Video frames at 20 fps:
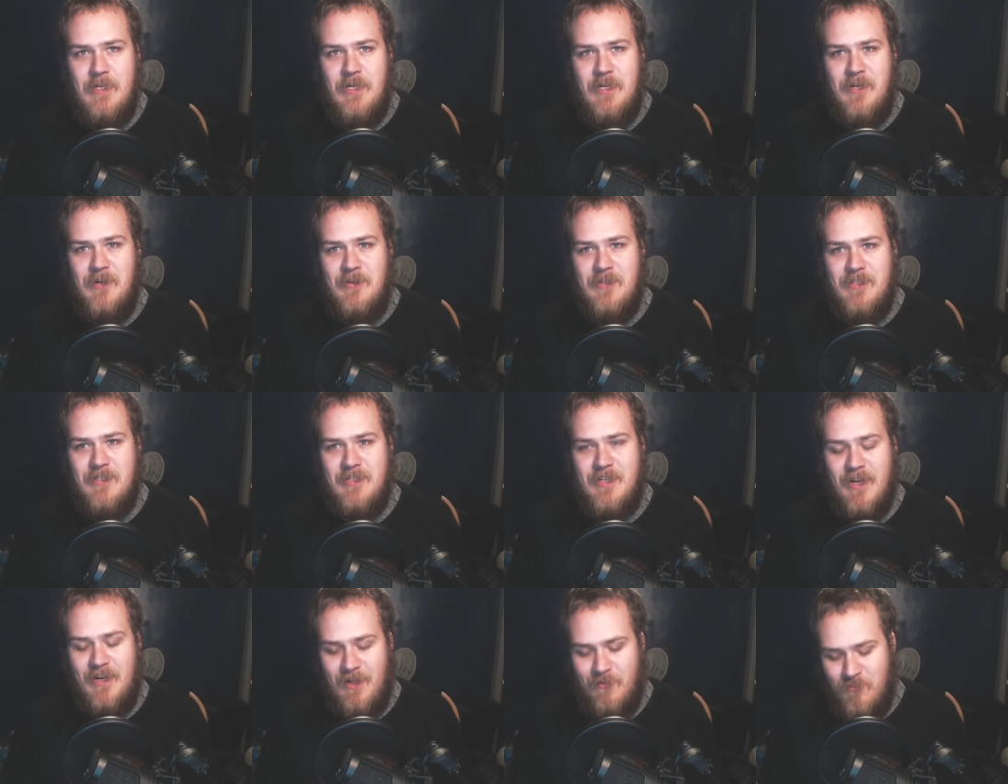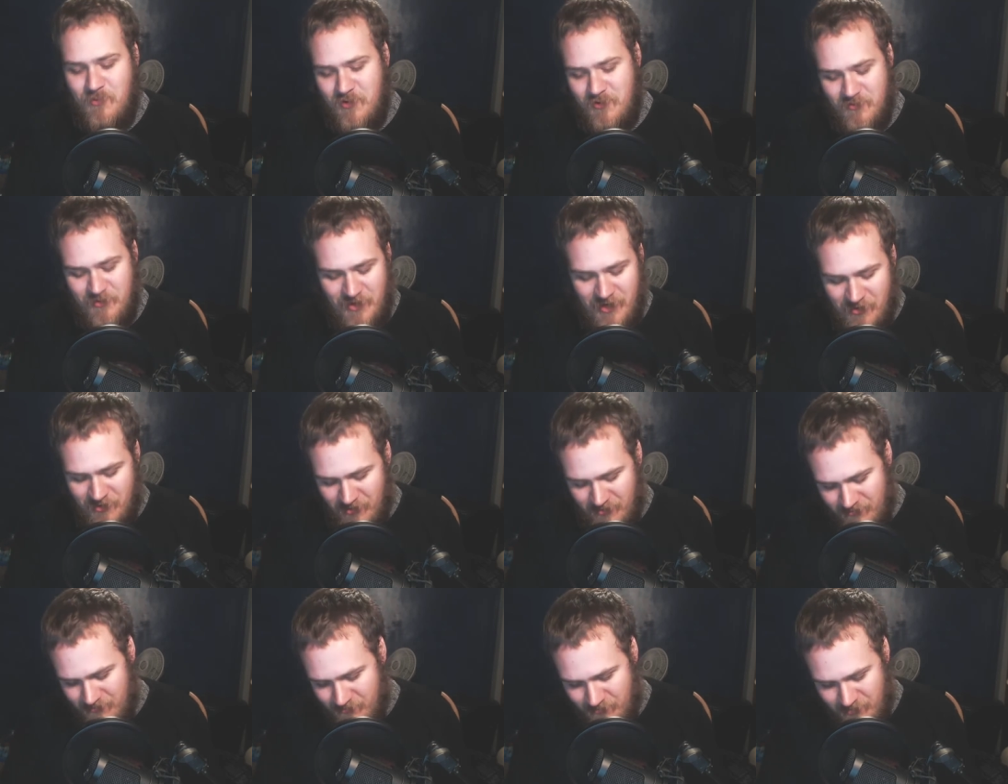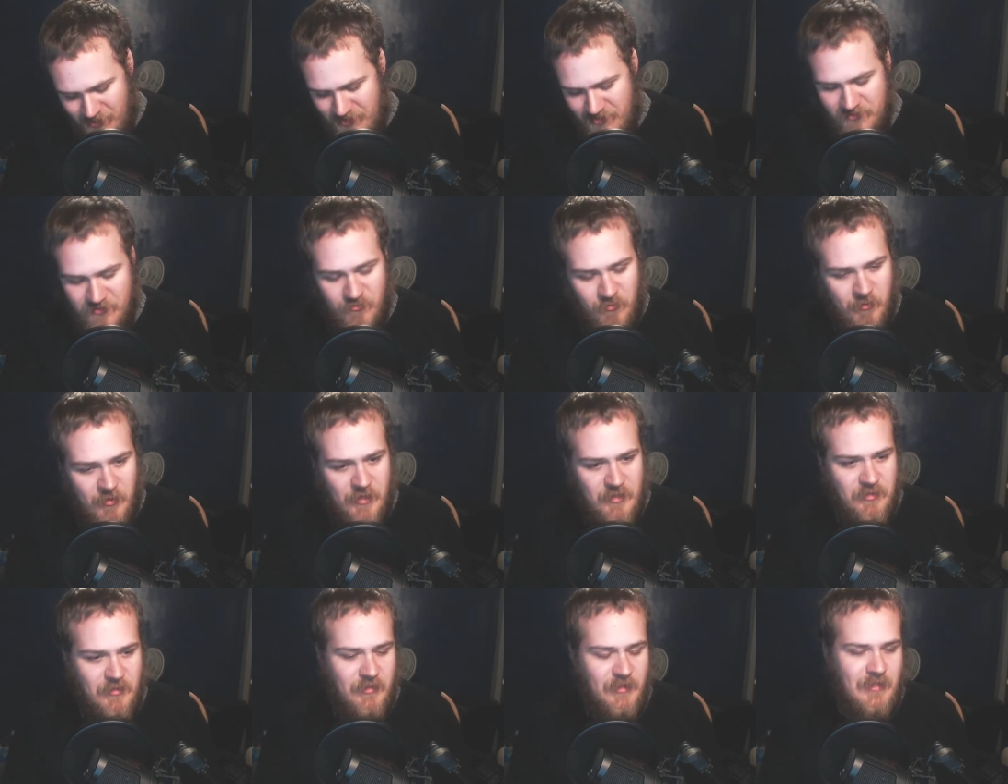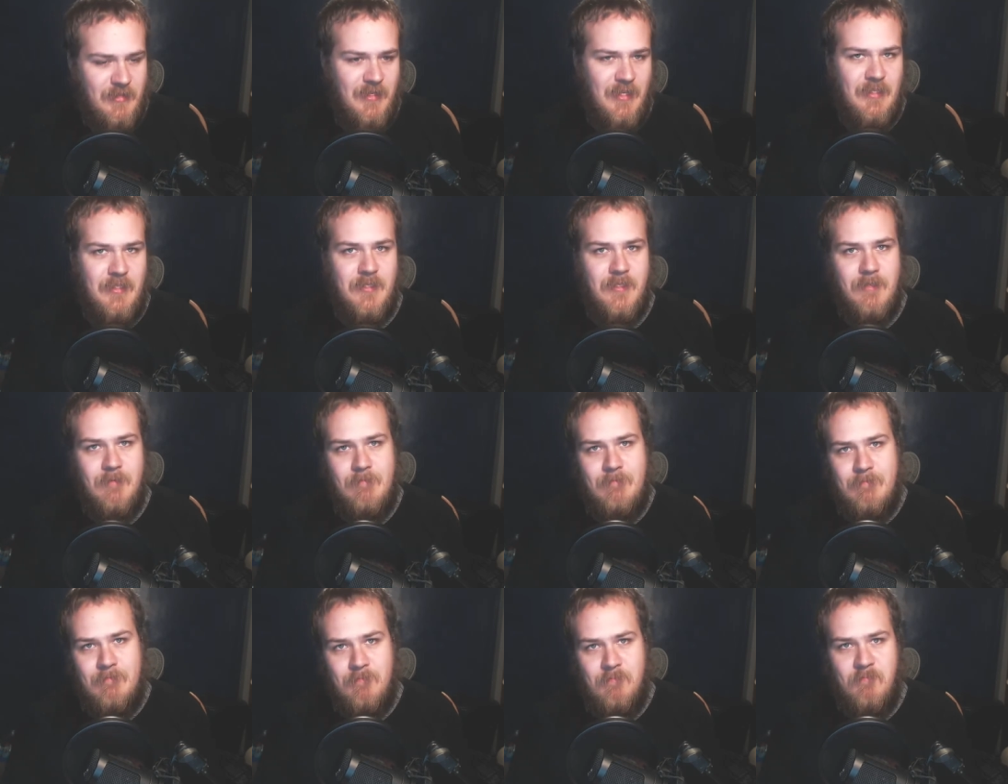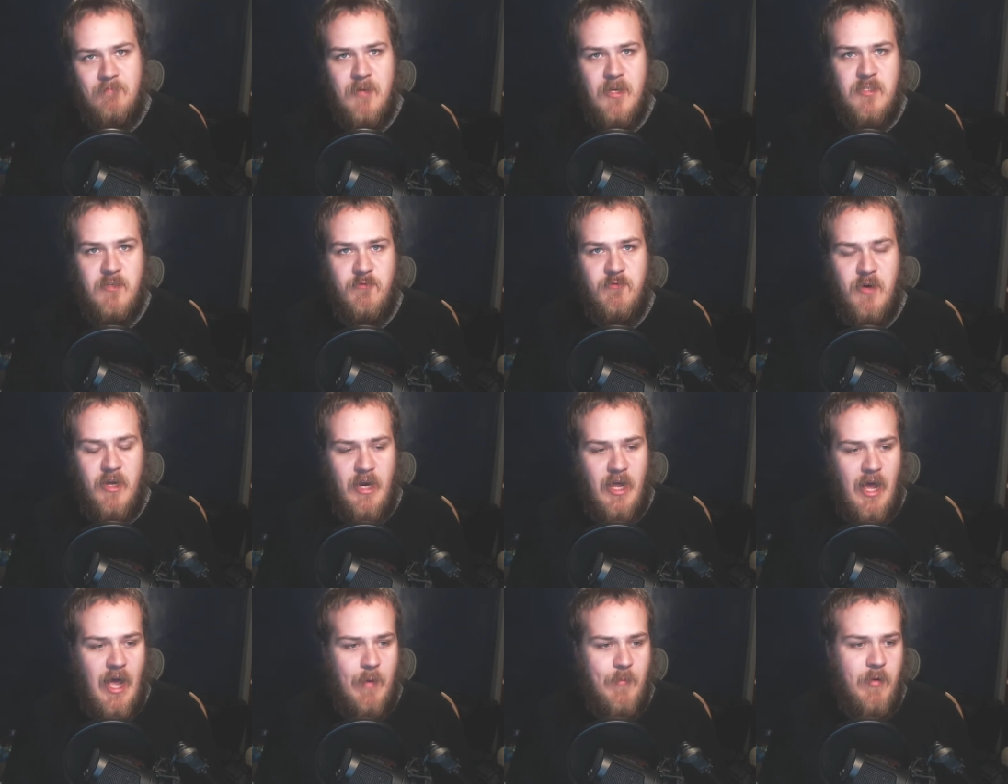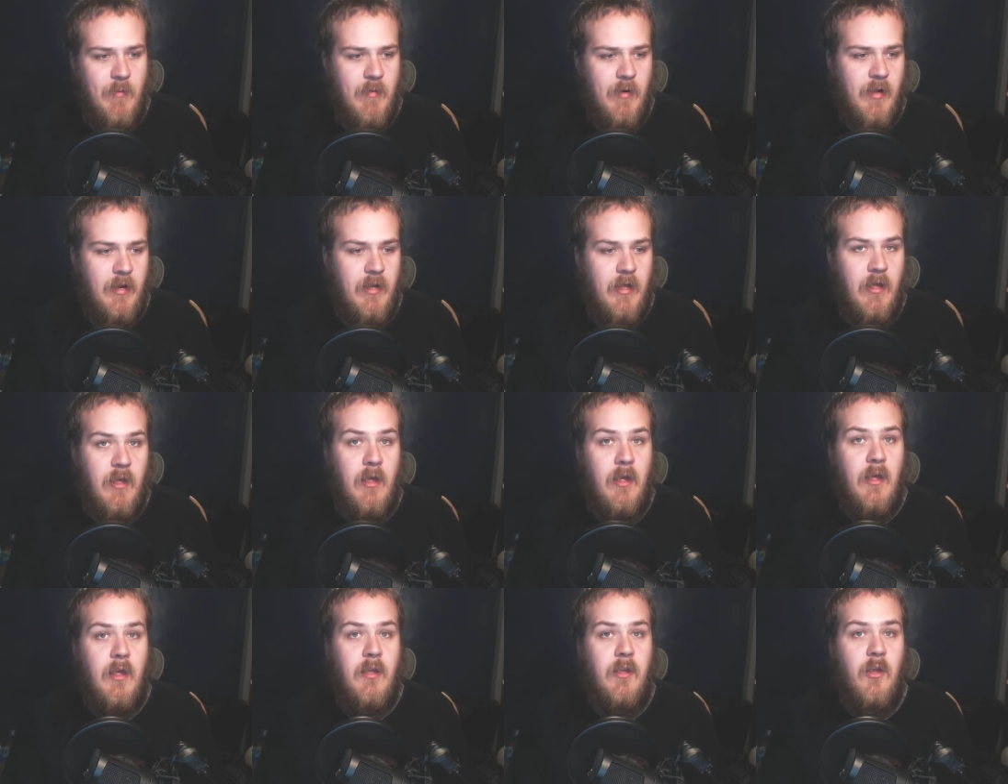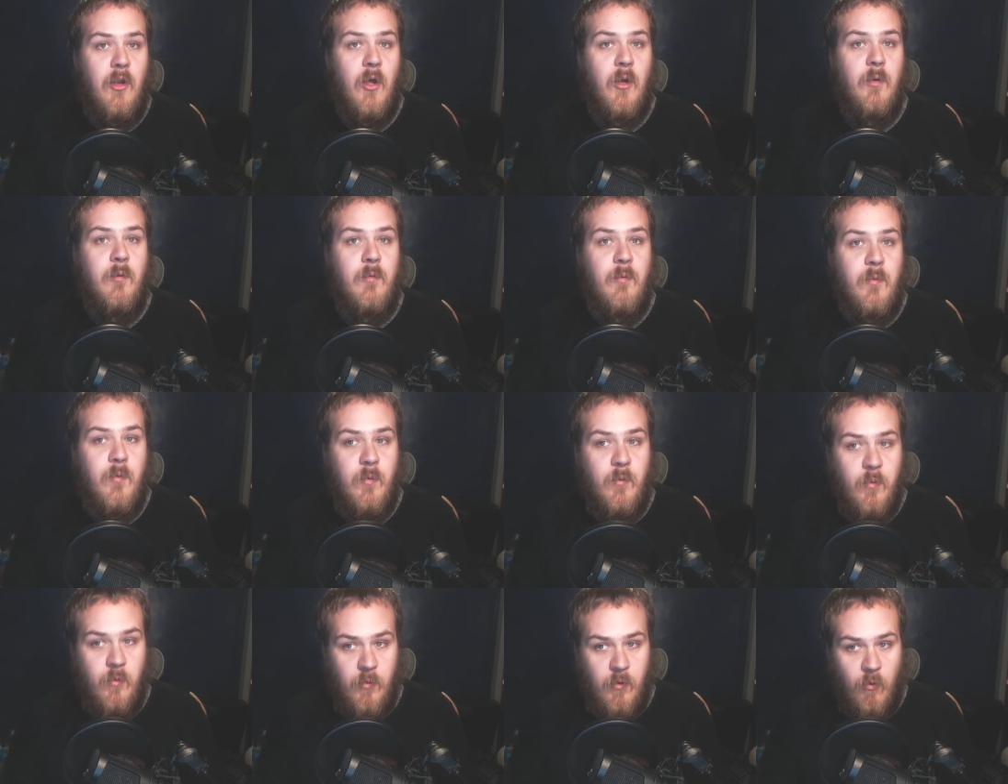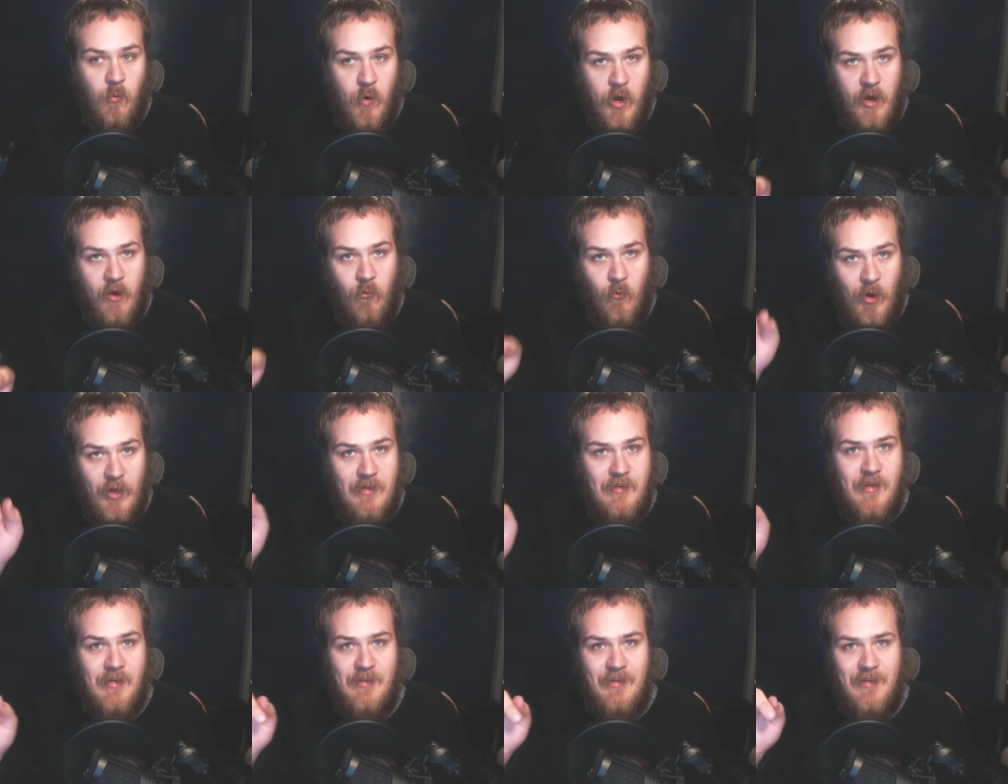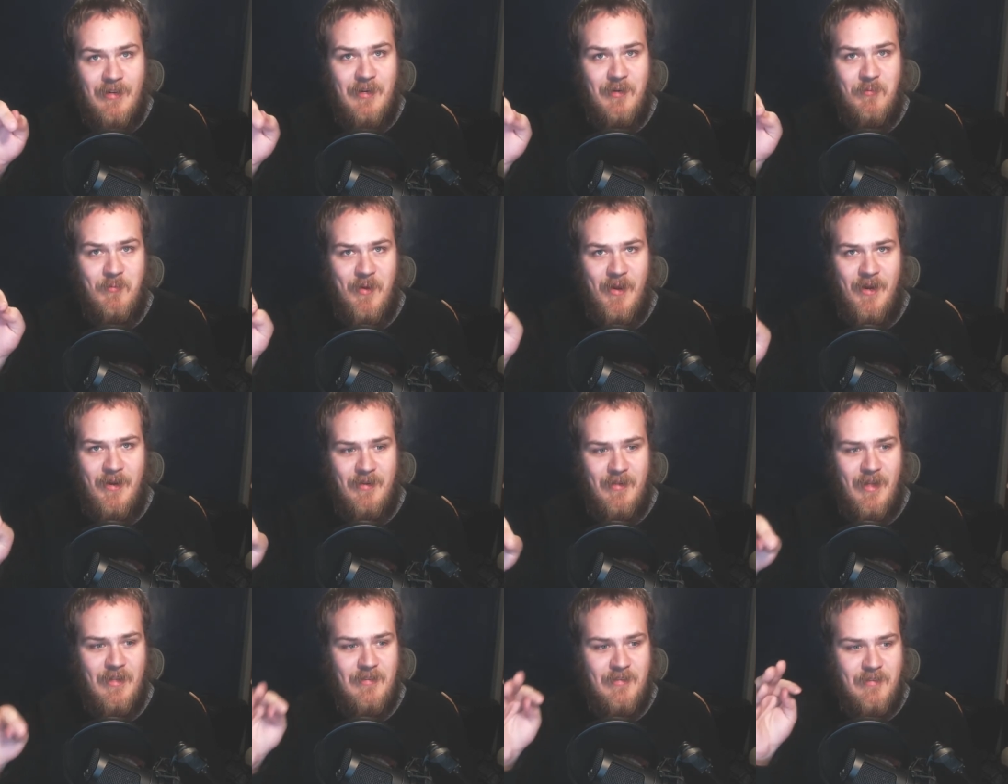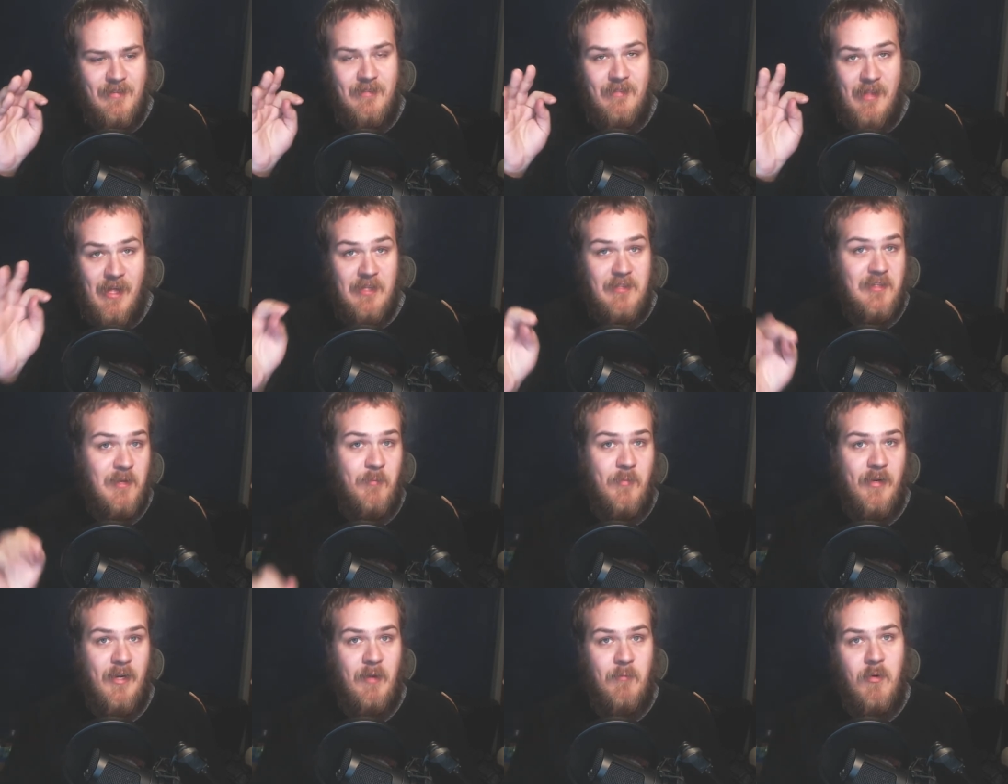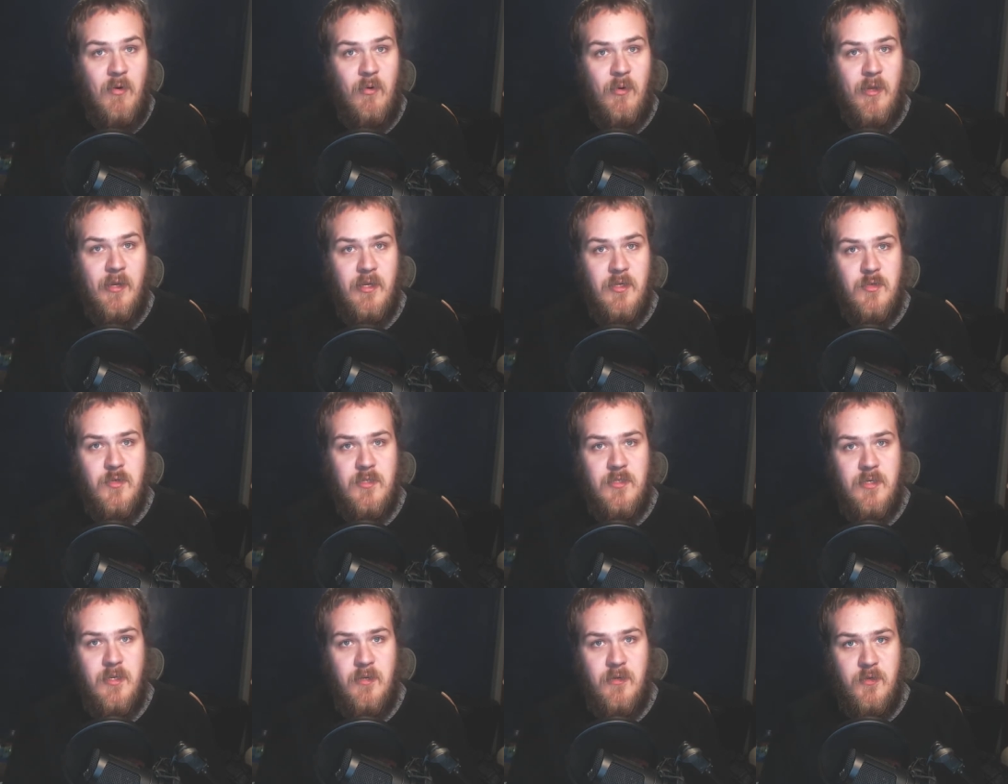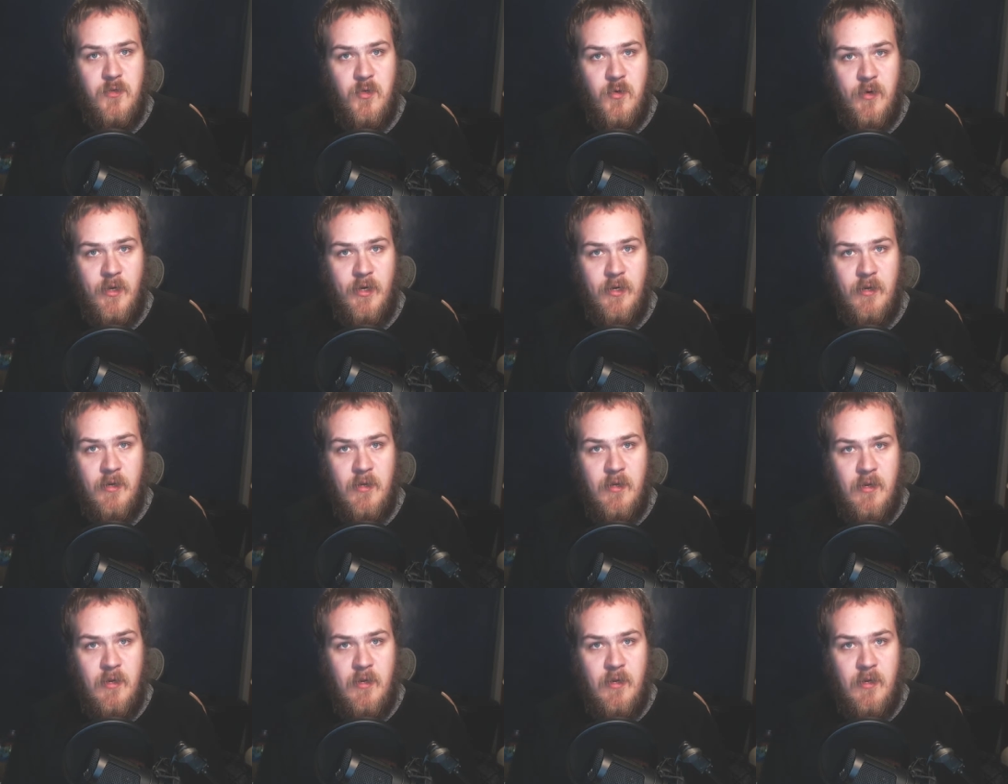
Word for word: You know, it's just kind of like putting together pieces of a puzzle. It's it's it's a fun hobby, but you know, to do the wet on wet technique and paint, that's that's something I'd be really interested in doing.